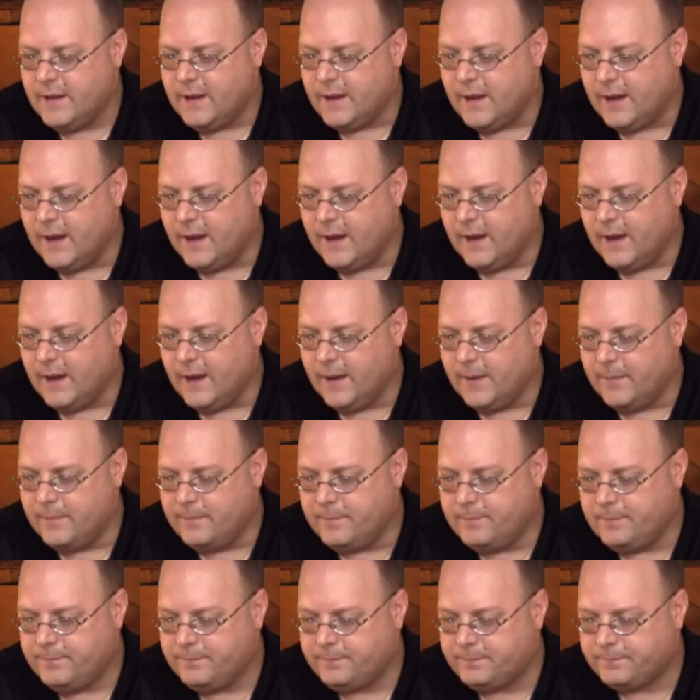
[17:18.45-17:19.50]

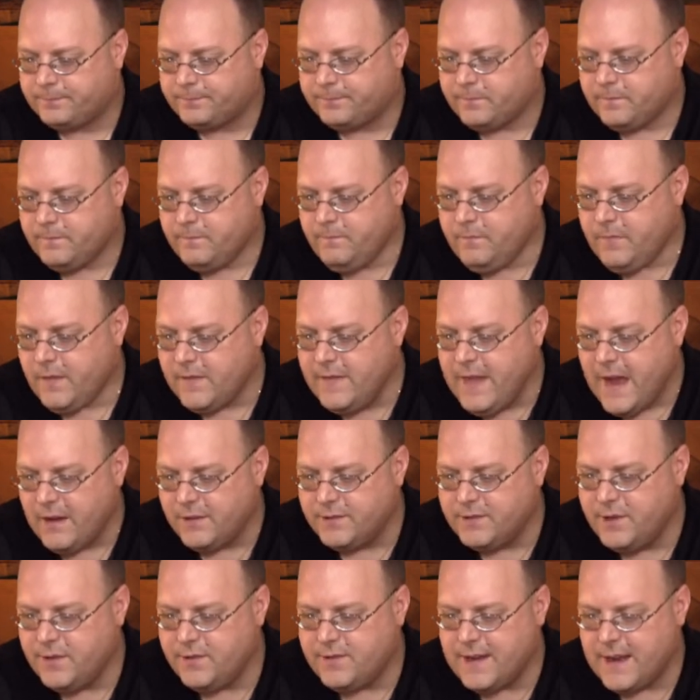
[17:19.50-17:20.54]
Um, now
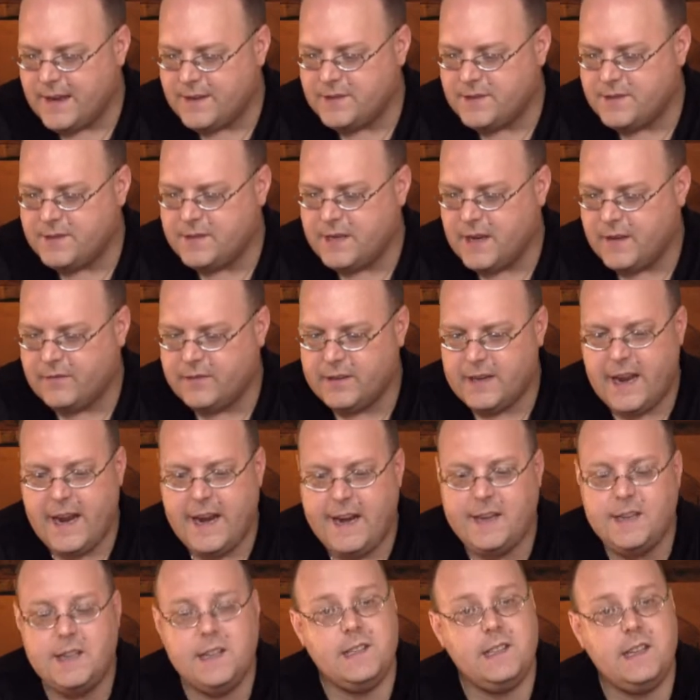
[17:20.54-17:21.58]
in 2007,
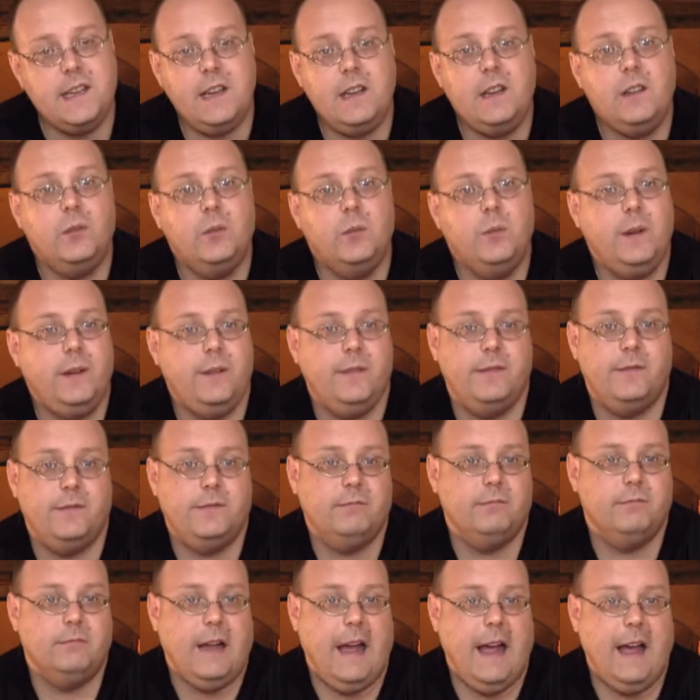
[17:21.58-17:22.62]
A to Z, who we've
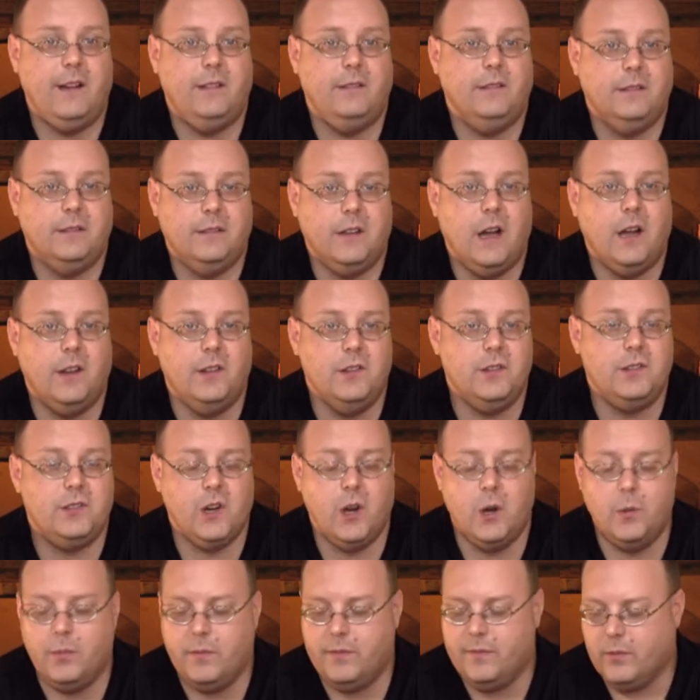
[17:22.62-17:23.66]
had on the
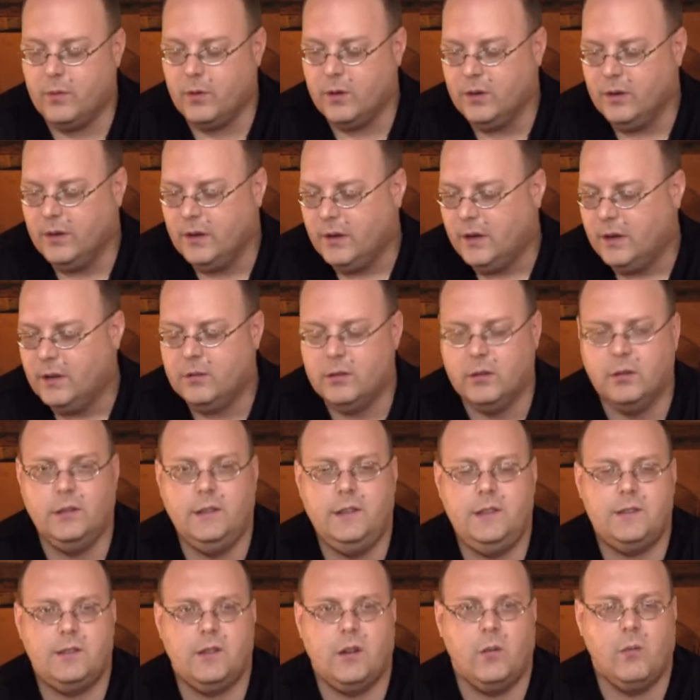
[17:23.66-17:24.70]
show before, or at
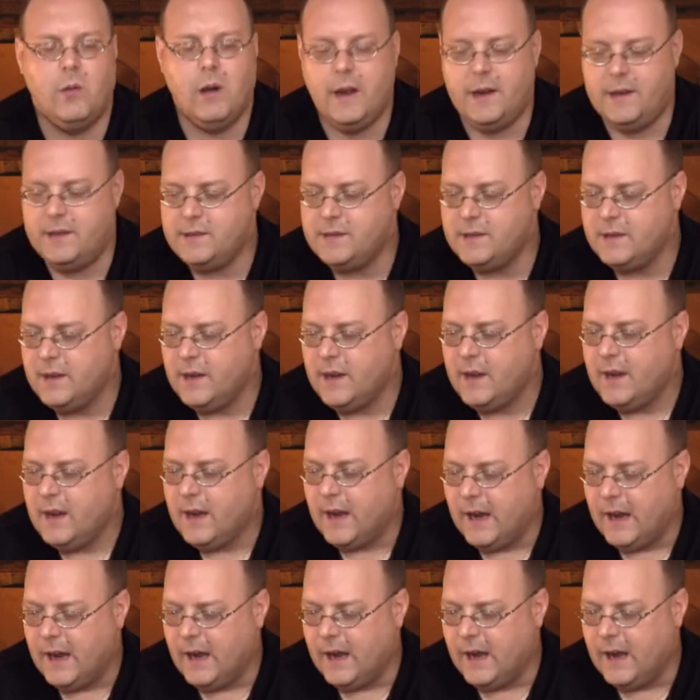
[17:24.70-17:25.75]
least our wines,
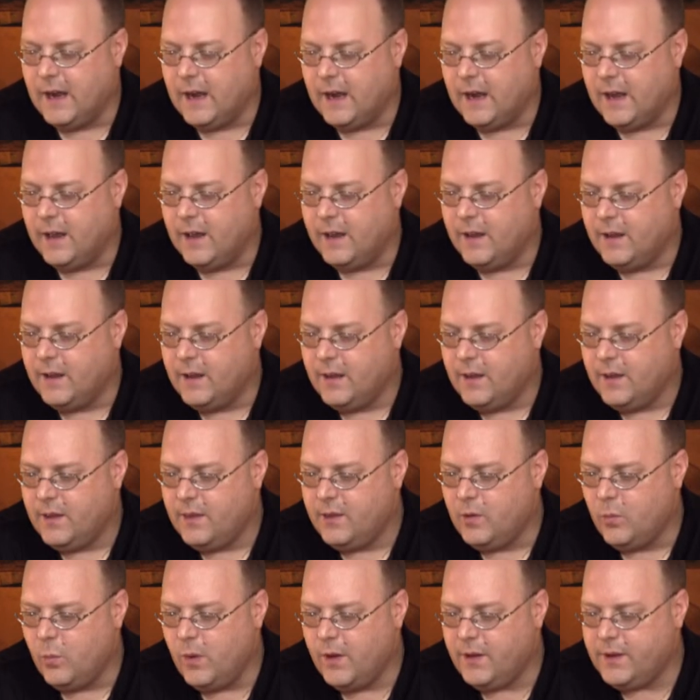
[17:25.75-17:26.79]
uh,
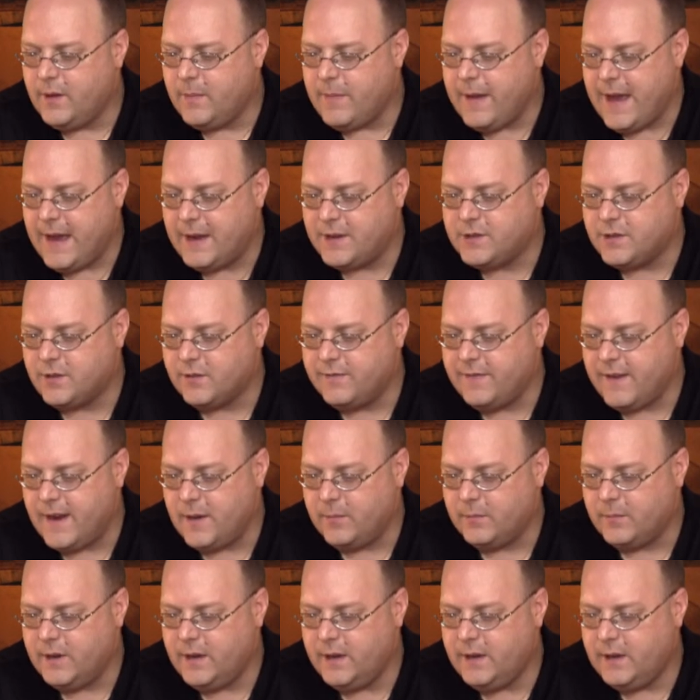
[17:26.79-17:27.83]
the William Hatcher
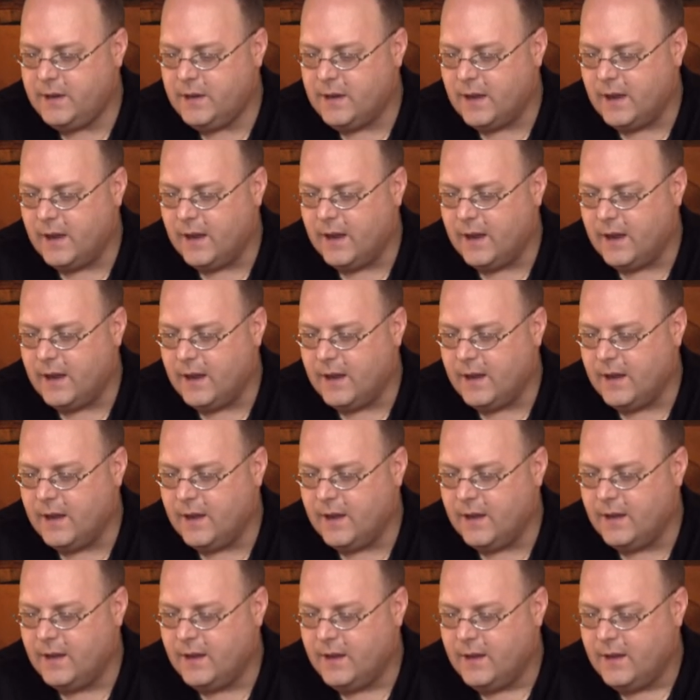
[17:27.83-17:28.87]
family,
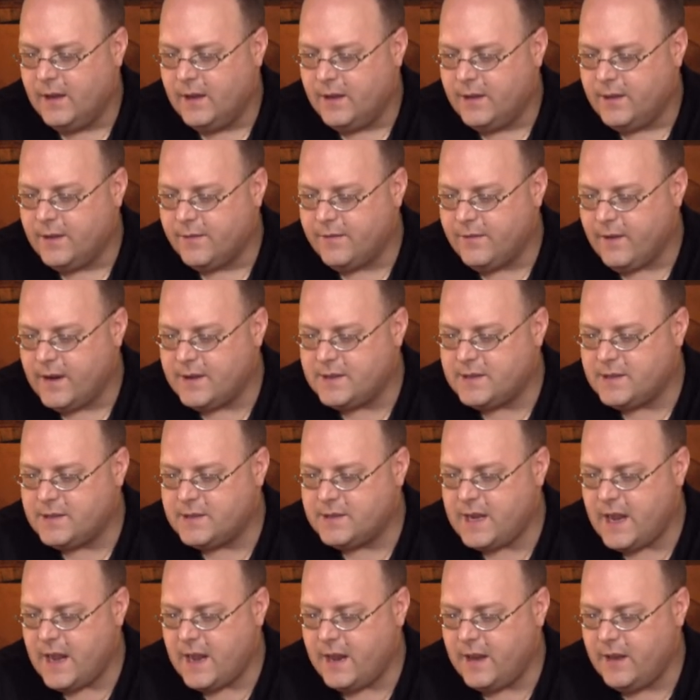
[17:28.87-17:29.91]
uh, the Francis
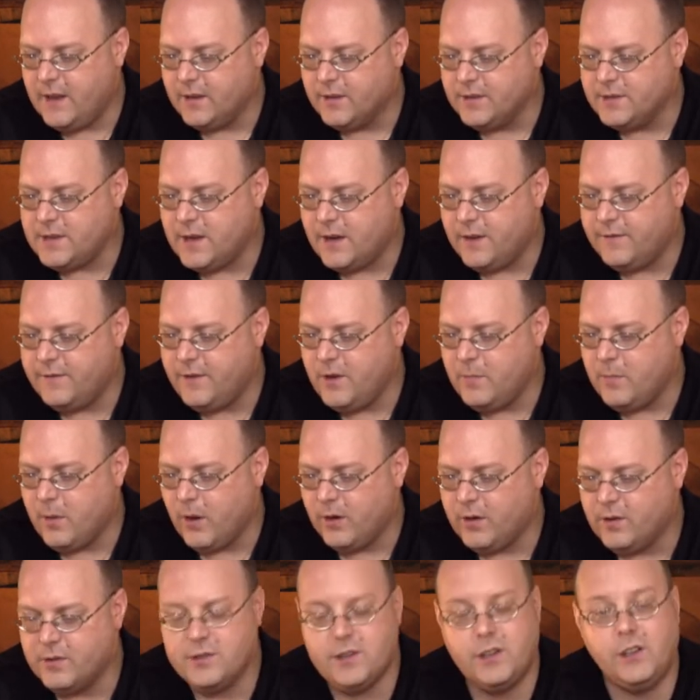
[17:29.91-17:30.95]
Tannahills, and a few
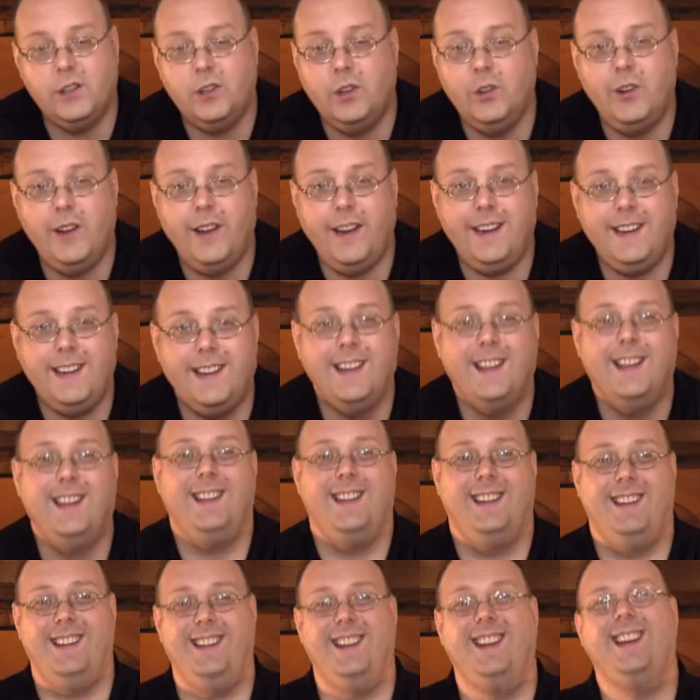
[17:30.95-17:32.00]
partners, including
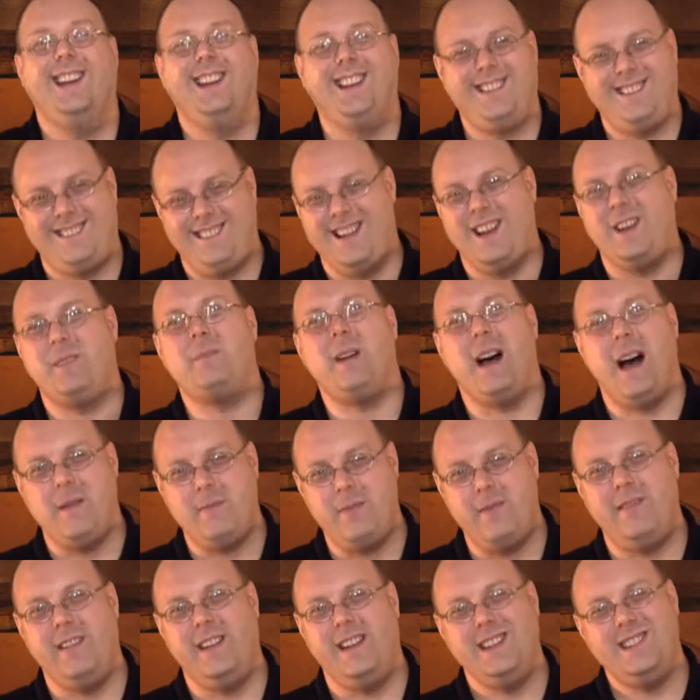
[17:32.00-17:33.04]
Gregg
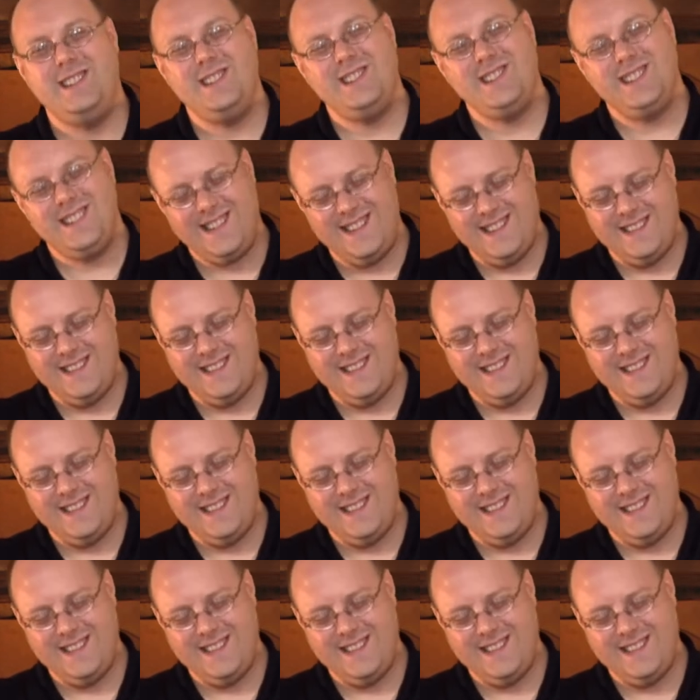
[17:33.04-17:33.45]
Popovich,